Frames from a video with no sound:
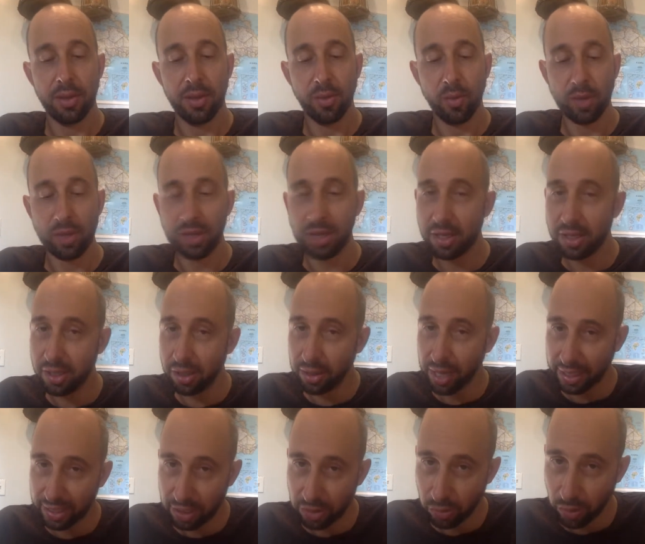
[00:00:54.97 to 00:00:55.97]
wasn't until
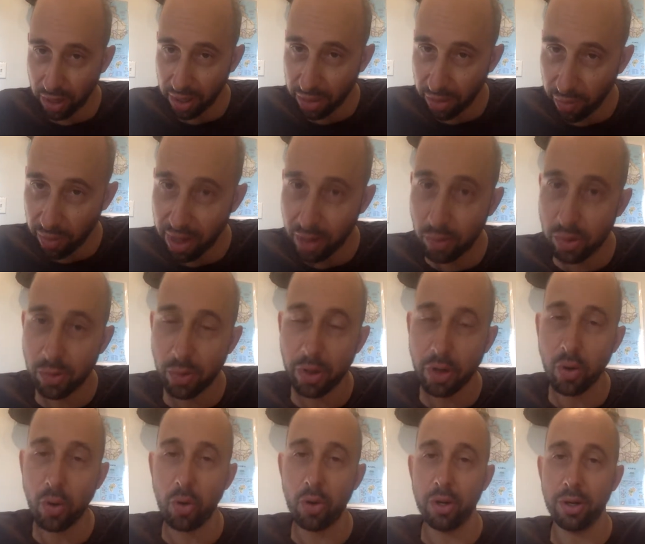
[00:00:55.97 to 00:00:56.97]
1923 it was
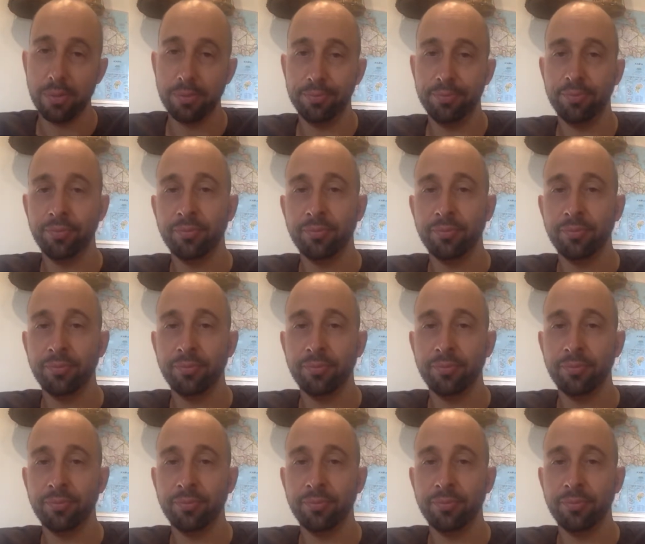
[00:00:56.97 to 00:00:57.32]
recorded.